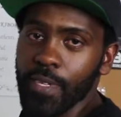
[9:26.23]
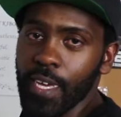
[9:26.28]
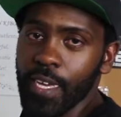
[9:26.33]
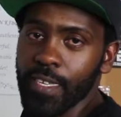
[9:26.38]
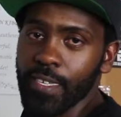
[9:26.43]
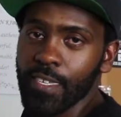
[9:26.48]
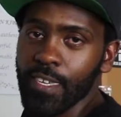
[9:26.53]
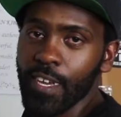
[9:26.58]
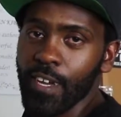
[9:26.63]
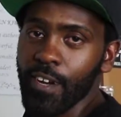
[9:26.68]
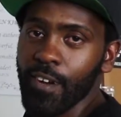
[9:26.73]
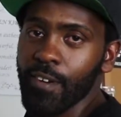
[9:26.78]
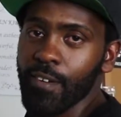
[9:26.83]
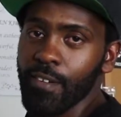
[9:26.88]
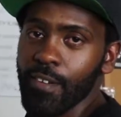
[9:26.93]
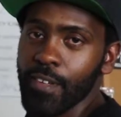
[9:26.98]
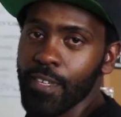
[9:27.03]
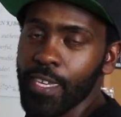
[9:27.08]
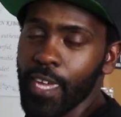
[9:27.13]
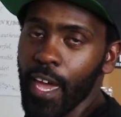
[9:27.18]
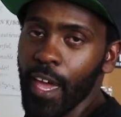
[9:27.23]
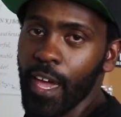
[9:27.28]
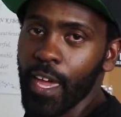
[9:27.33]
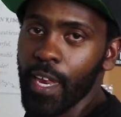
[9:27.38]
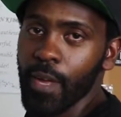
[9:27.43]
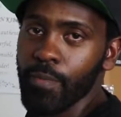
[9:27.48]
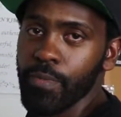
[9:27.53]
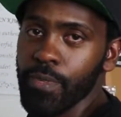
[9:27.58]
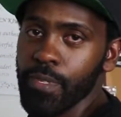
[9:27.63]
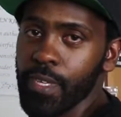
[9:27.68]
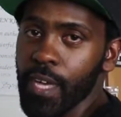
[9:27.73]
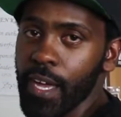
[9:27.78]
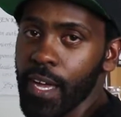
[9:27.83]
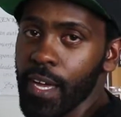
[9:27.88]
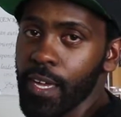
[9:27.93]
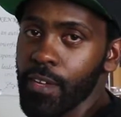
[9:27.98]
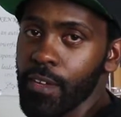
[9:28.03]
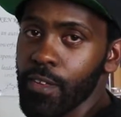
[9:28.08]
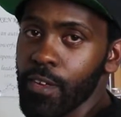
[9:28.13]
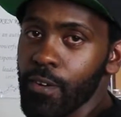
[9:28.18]
Denzel. Diana
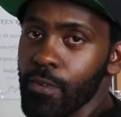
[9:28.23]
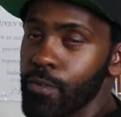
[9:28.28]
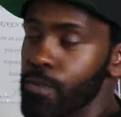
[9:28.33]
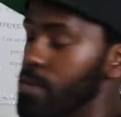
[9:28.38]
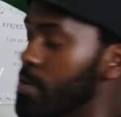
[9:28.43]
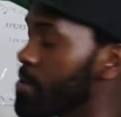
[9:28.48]
Busaka, you know who